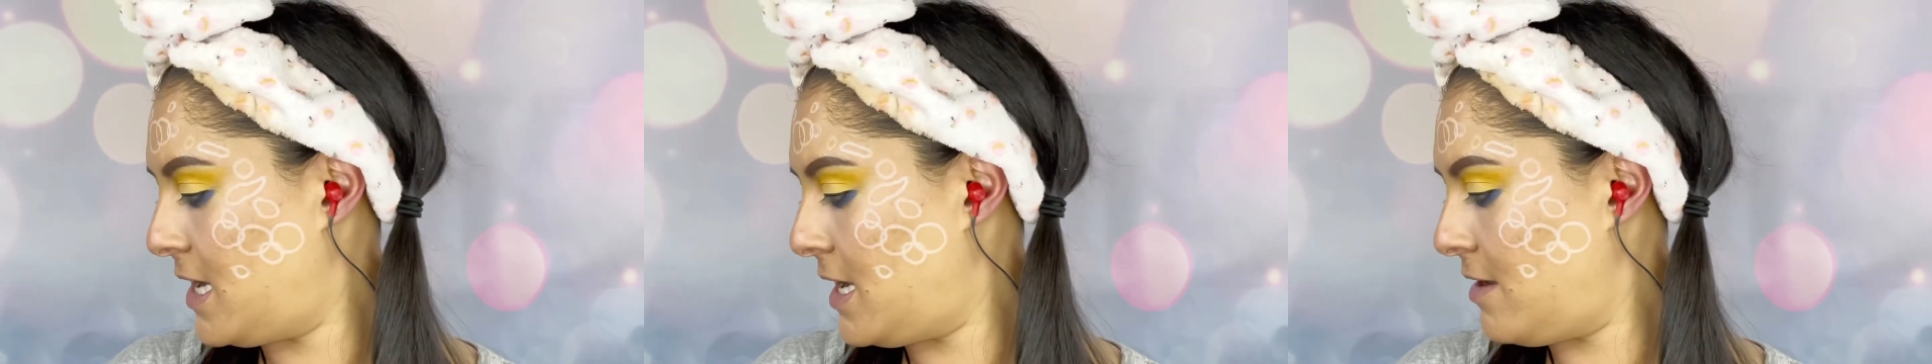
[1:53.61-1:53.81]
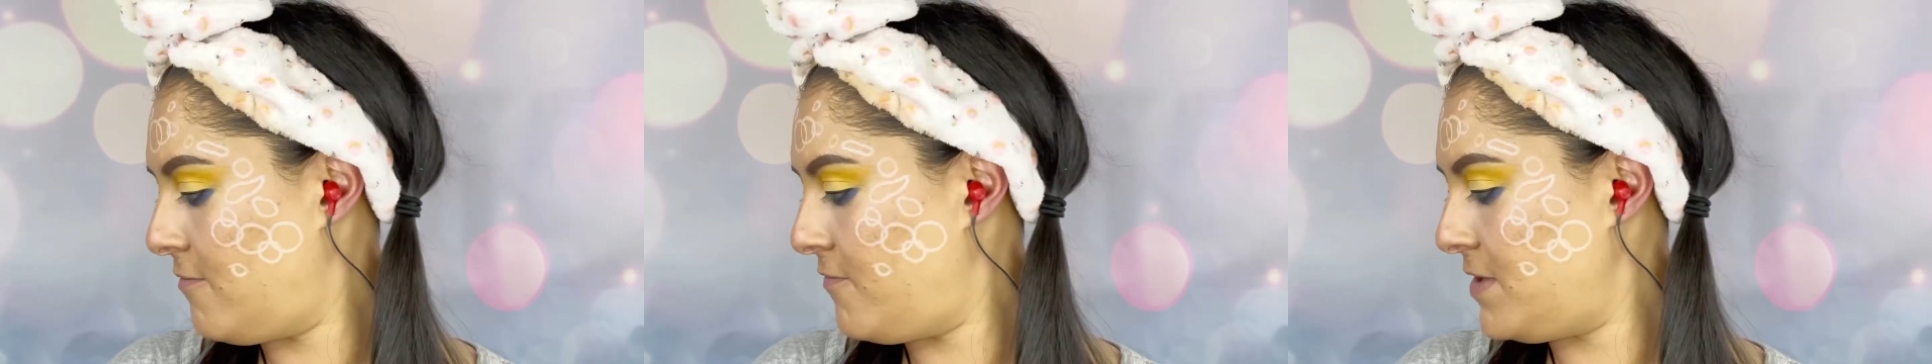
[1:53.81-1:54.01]

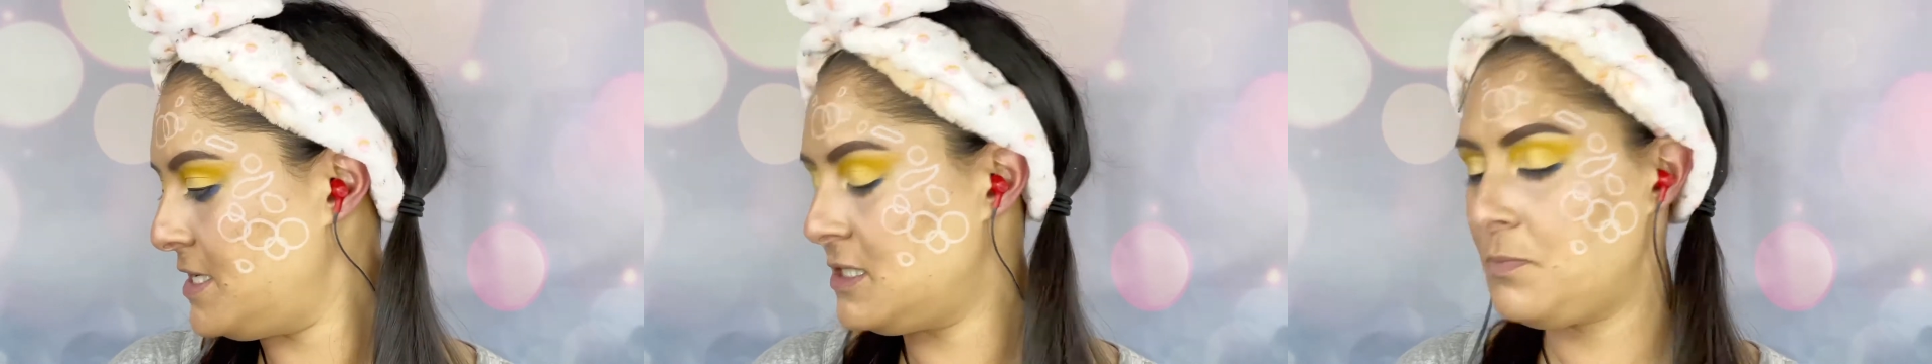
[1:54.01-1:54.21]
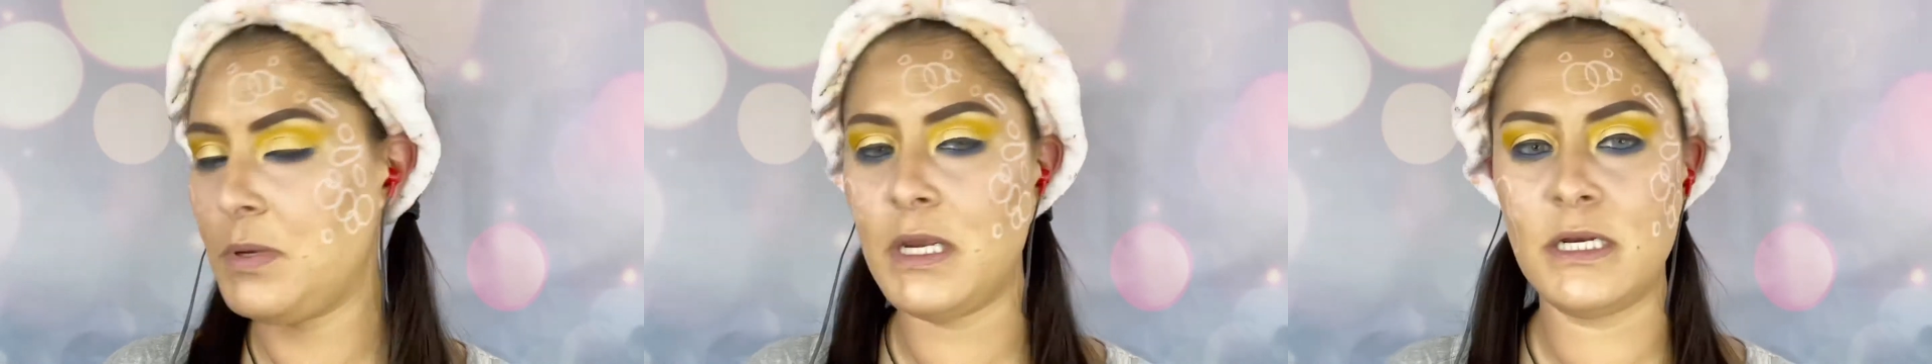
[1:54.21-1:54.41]
face
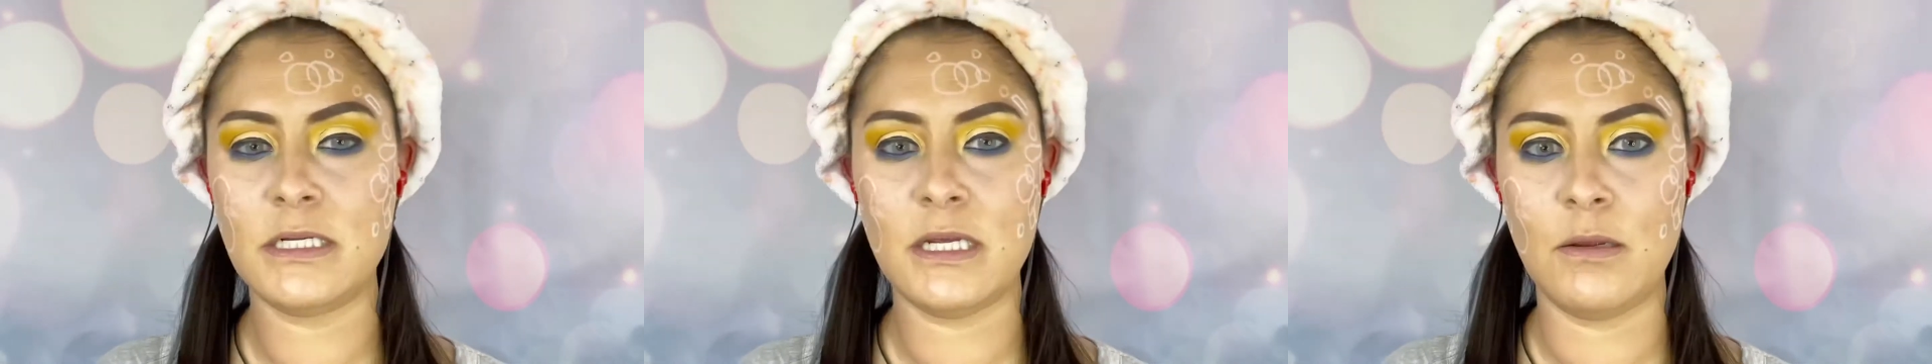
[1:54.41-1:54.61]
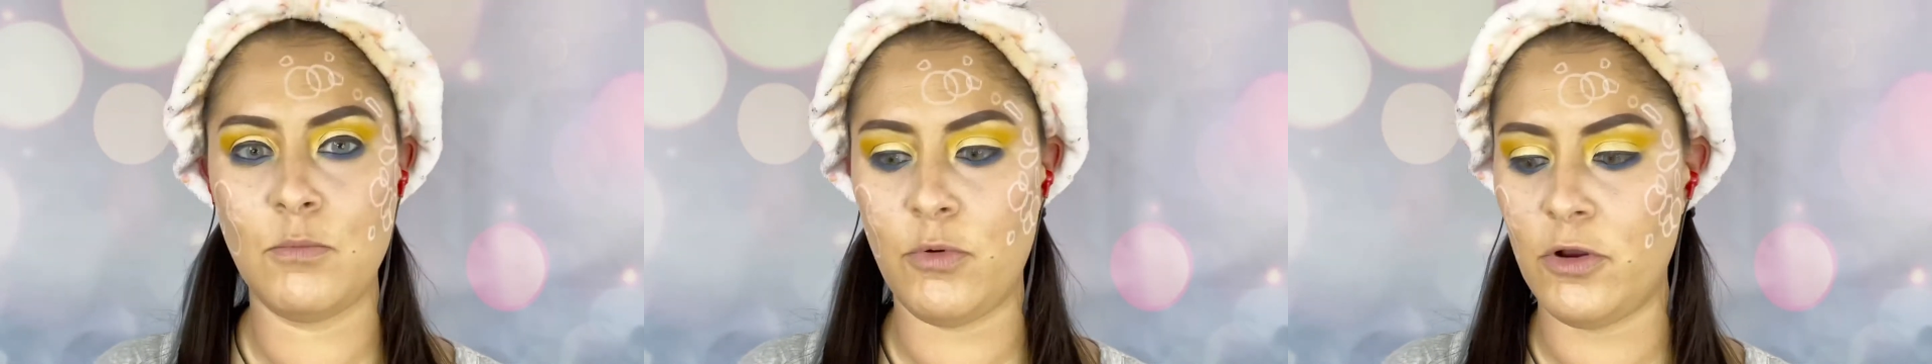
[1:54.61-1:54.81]
painting
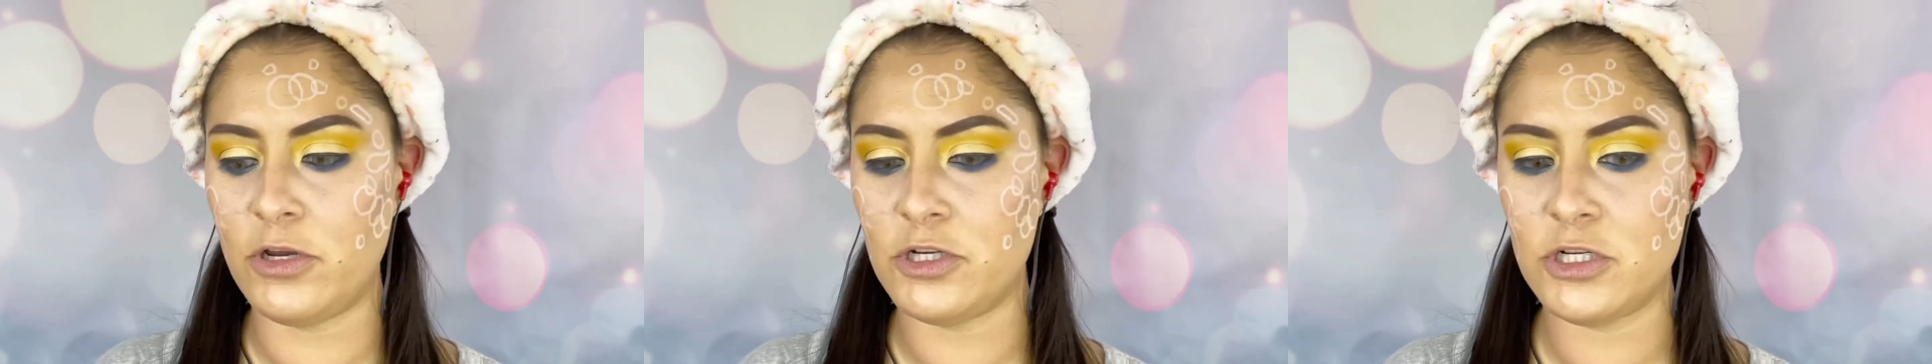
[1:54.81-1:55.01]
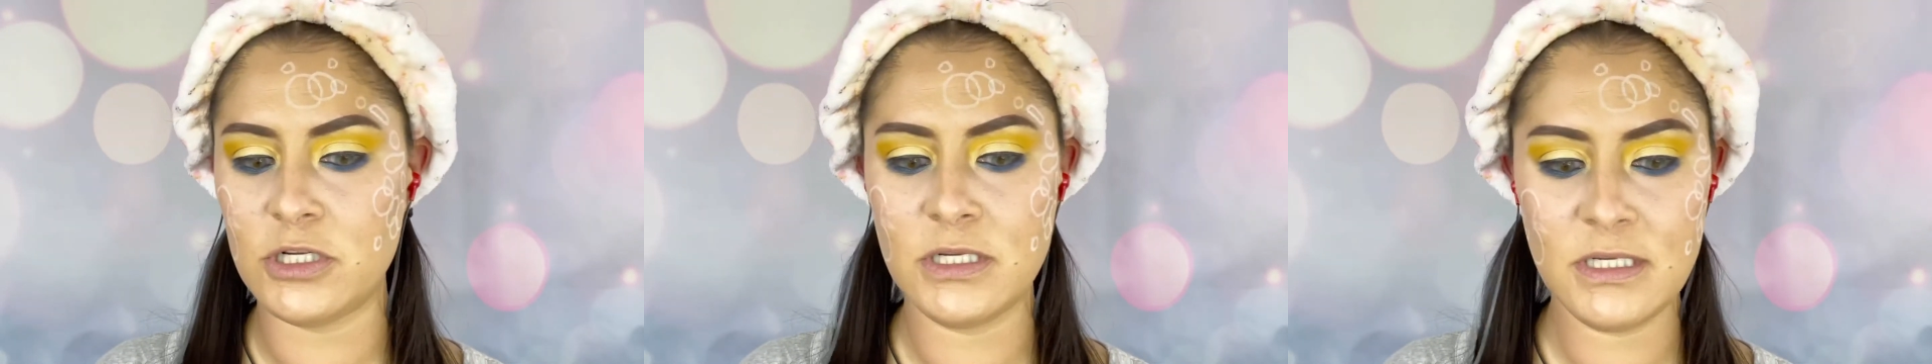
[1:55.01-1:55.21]

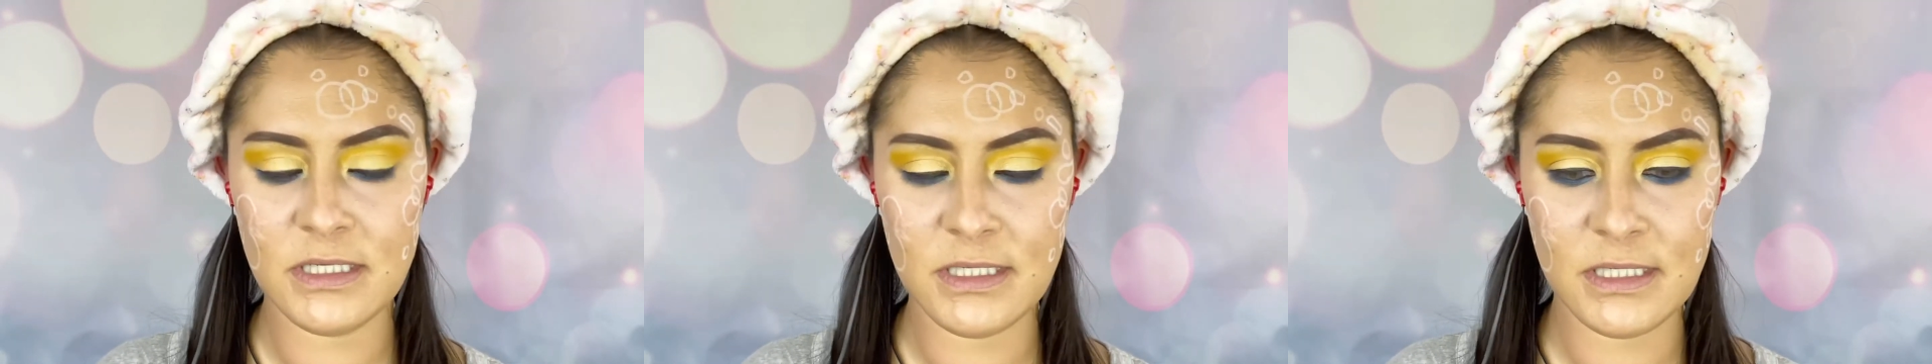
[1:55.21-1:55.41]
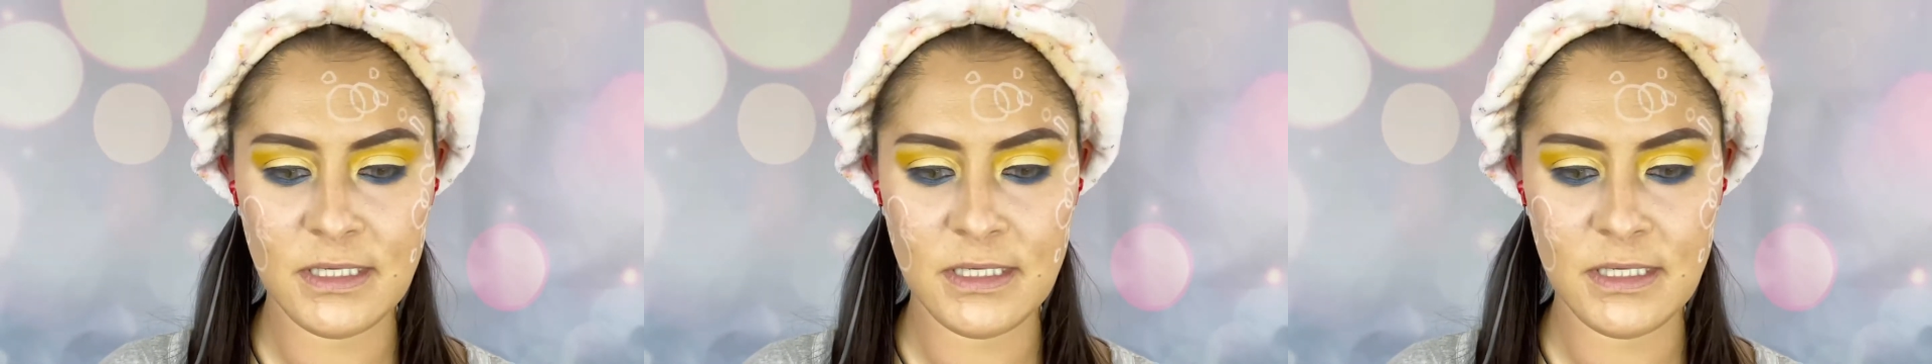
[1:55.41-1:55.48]
brushes